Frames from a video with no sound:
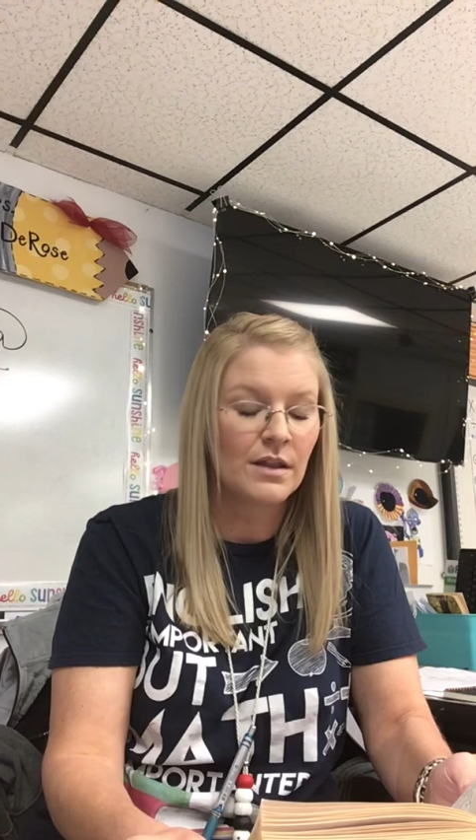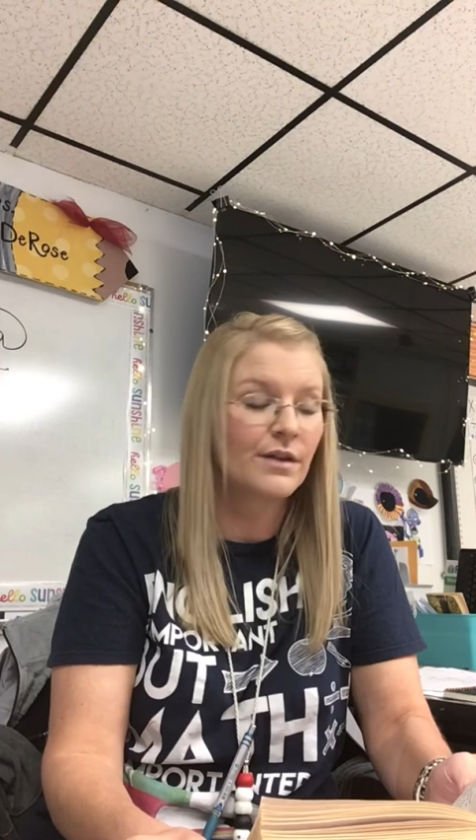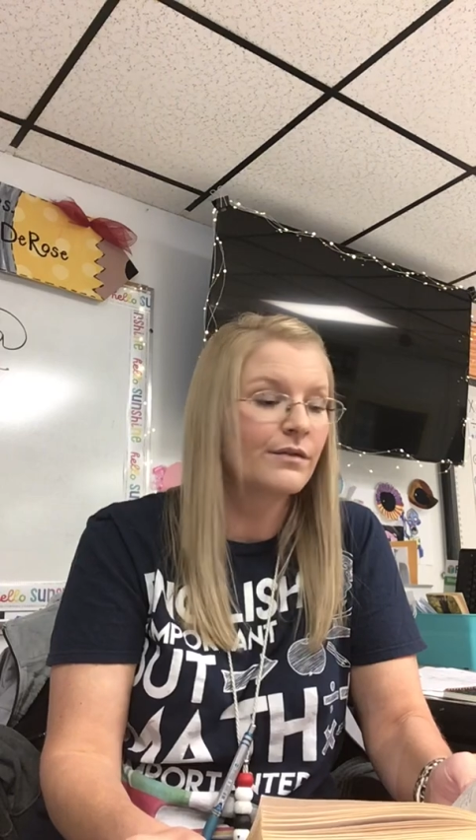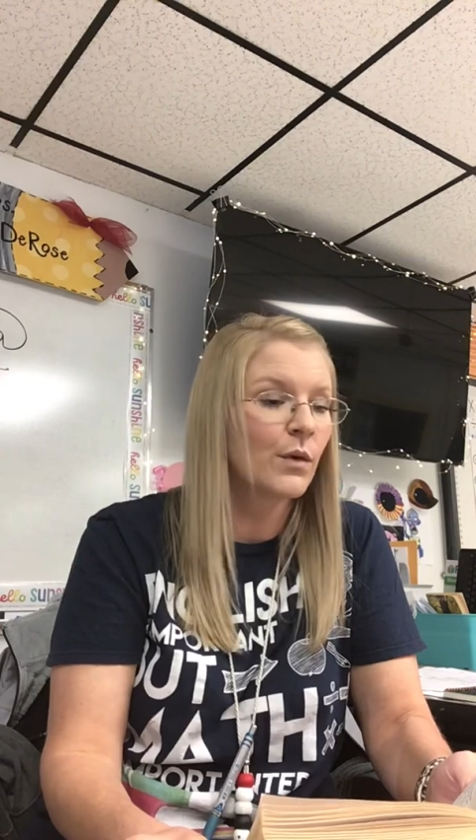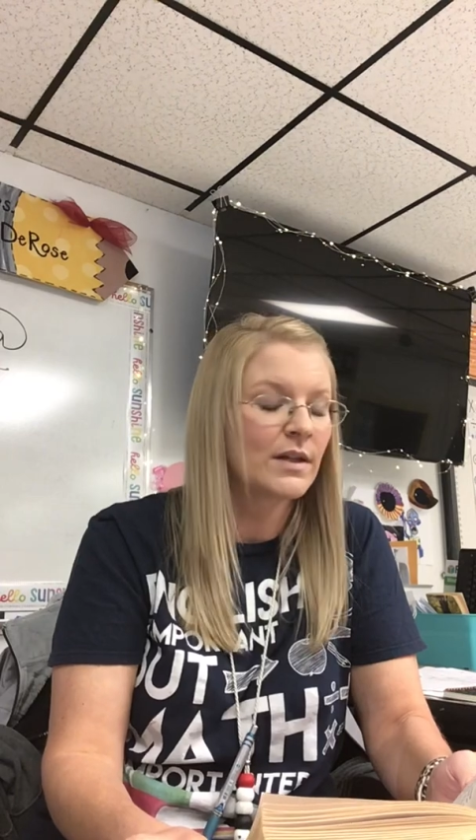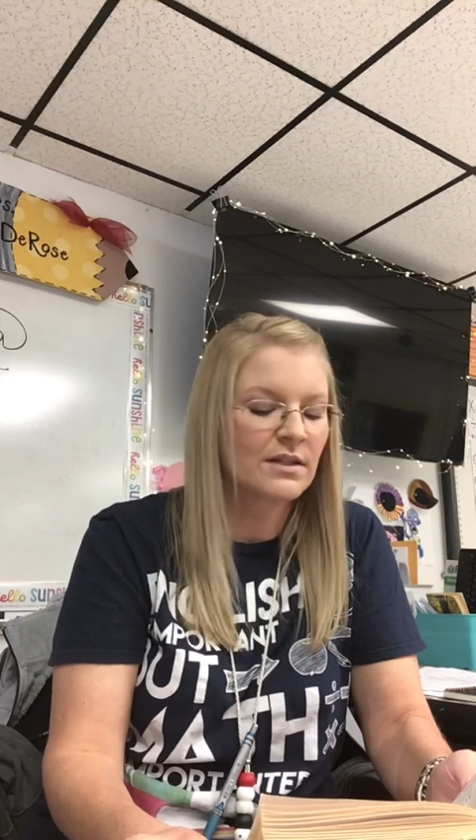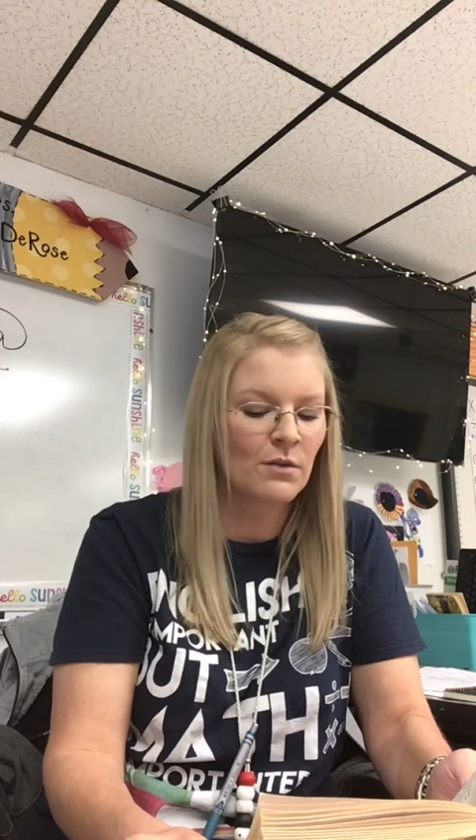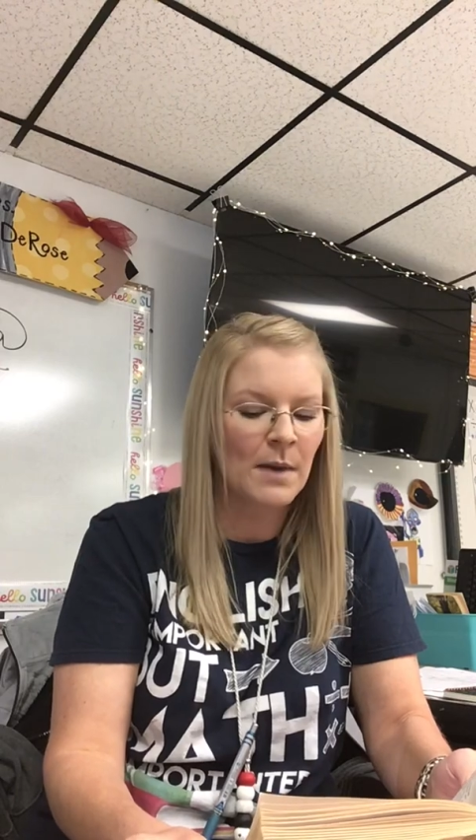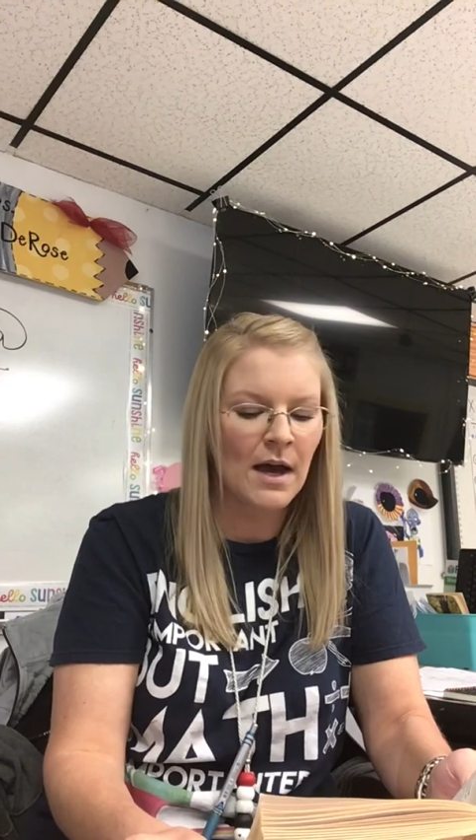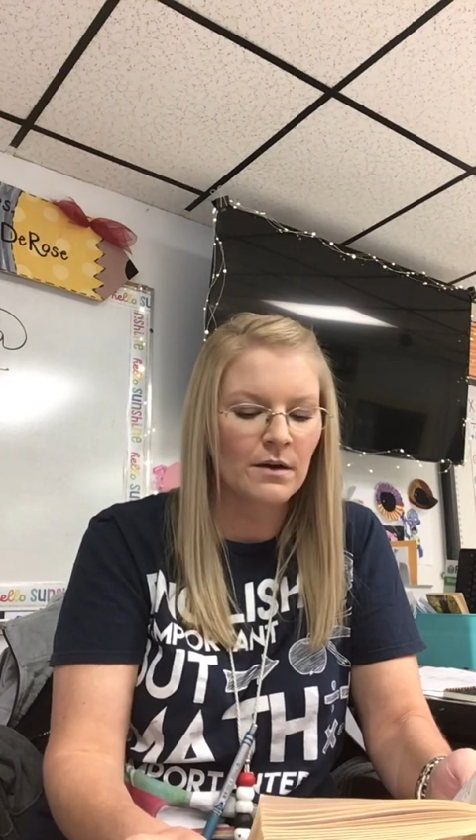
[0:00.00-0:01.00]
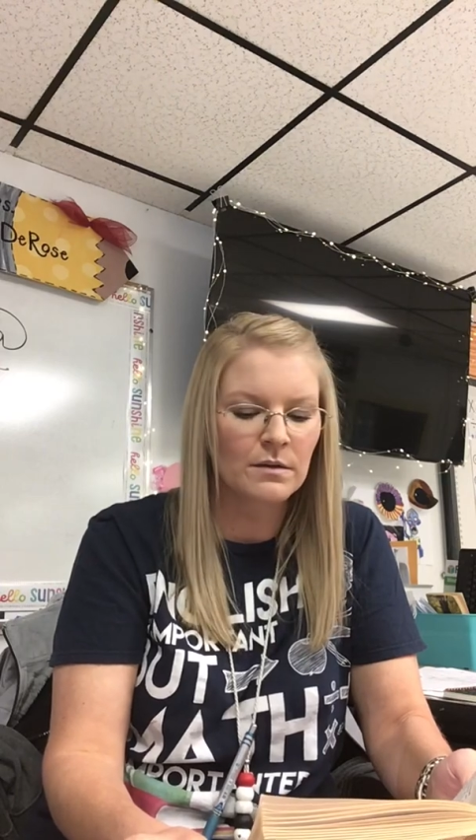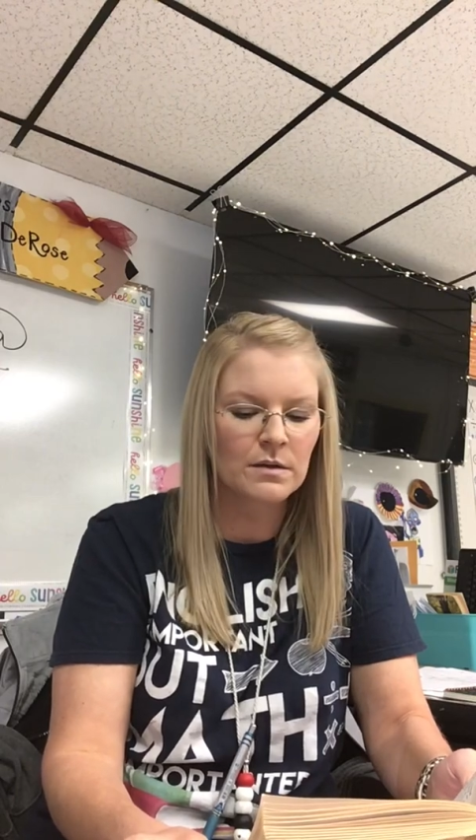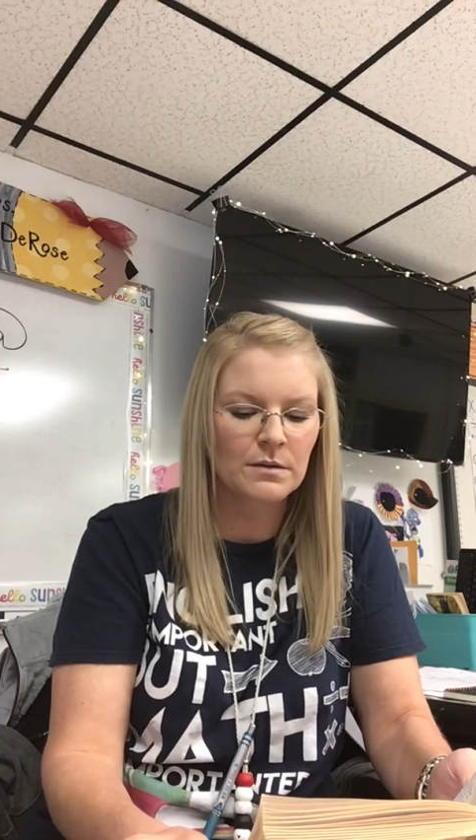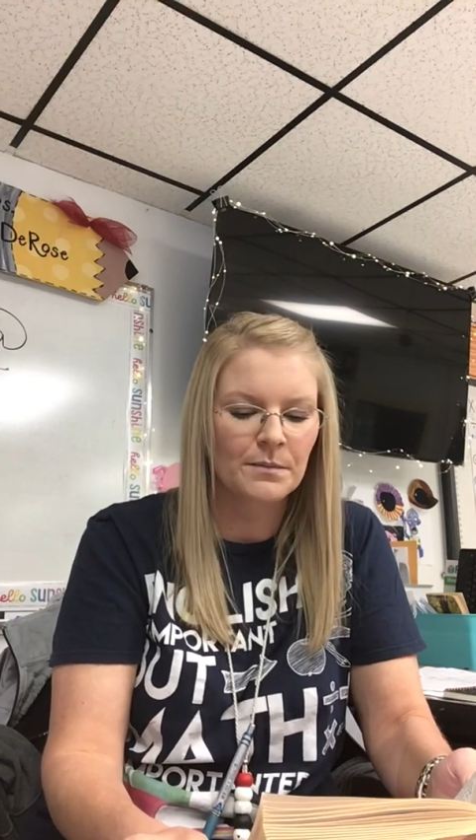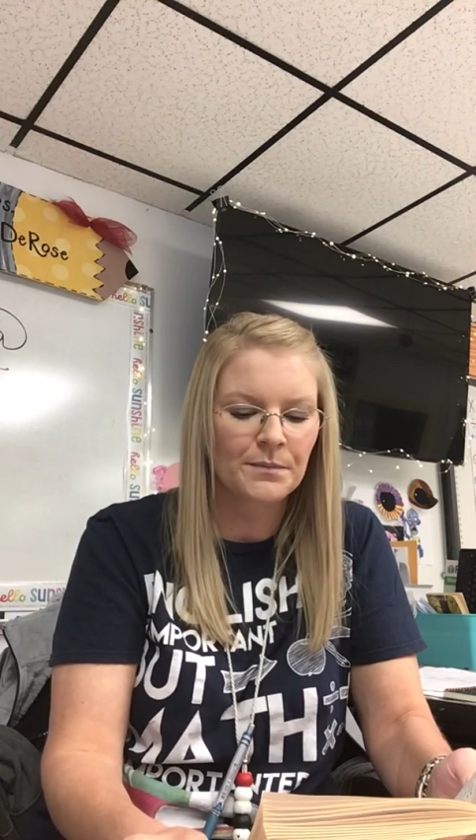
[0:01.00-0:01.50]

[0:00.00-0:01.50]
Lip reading: the voice of a mouse.